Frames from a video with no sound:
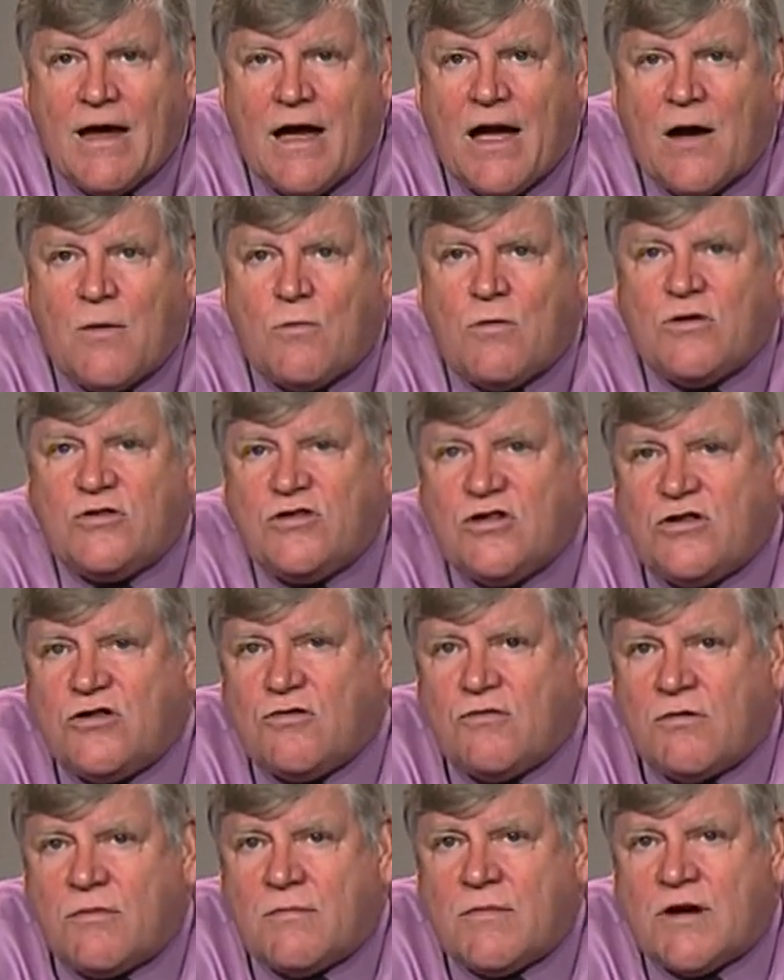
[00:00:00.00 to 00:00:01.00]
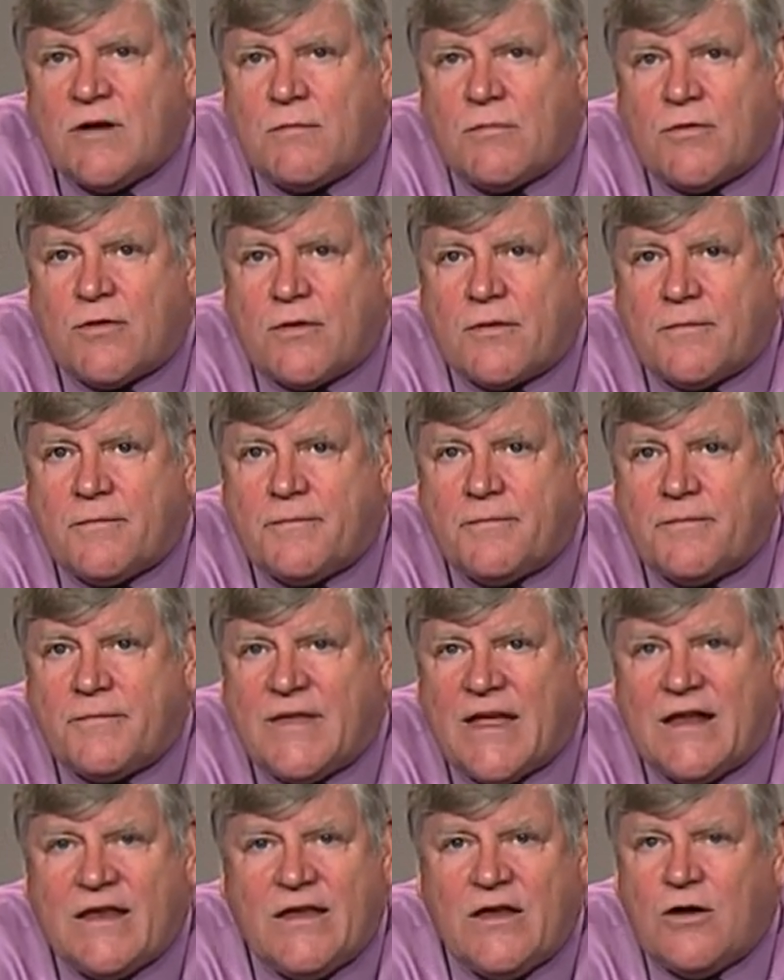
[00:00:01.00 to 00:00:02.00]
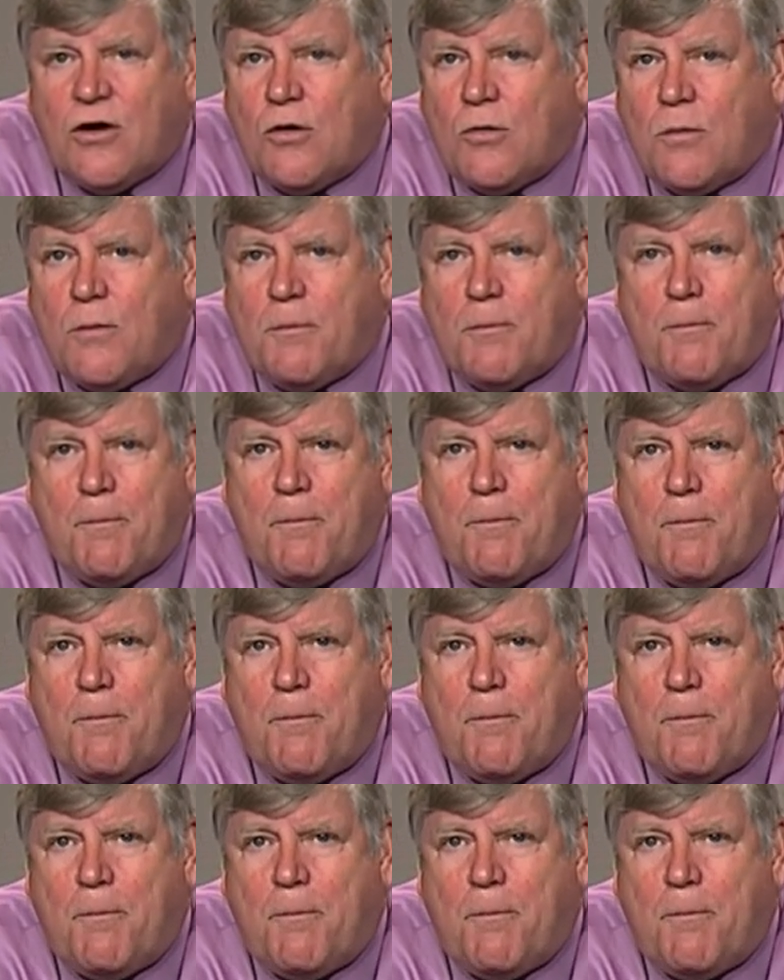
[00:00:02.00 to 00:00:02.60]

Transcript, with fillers: I want you to remember that, you know,